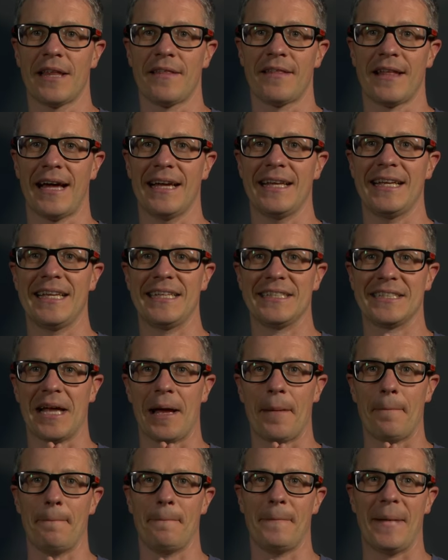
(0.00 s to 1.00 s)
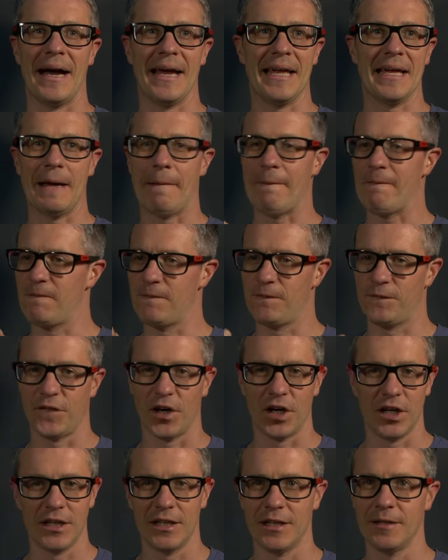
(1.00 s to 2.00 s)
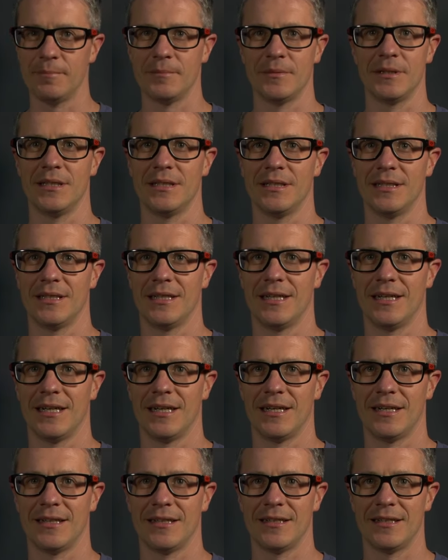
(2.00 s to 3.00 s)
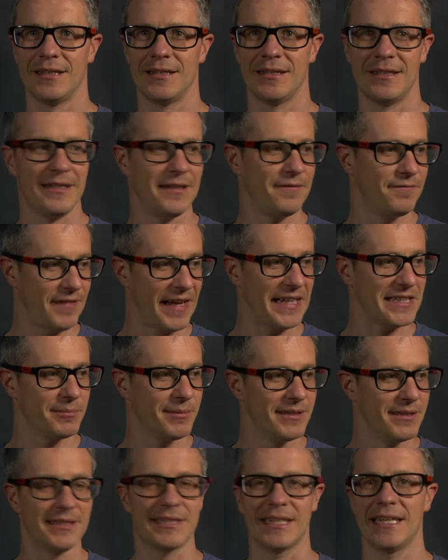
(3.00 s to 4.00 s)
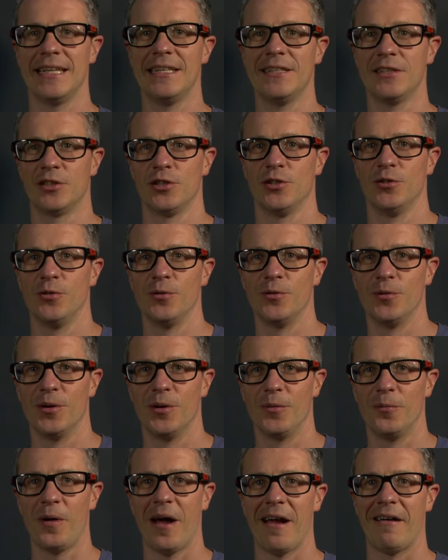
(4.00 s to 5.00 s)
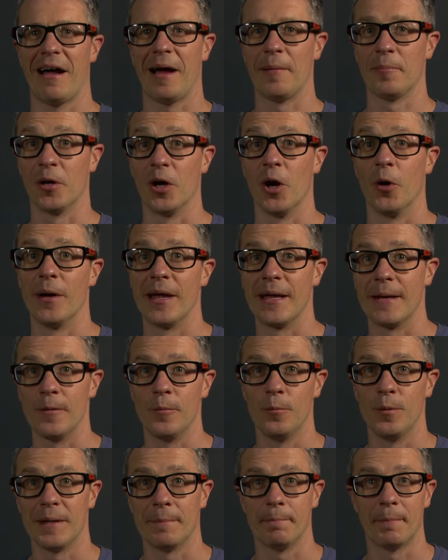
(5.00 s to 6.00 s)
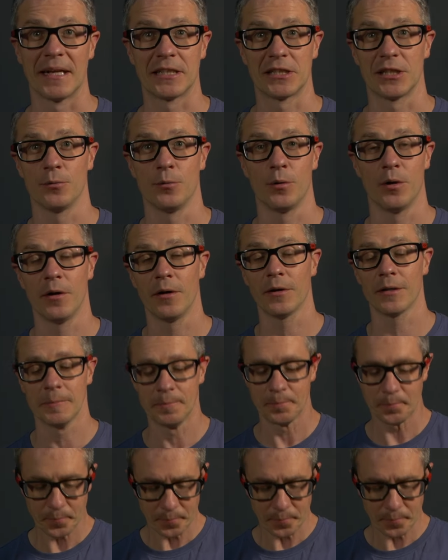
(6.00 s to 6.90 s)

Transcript: That is my firm investment into where I'm going with Magicworld.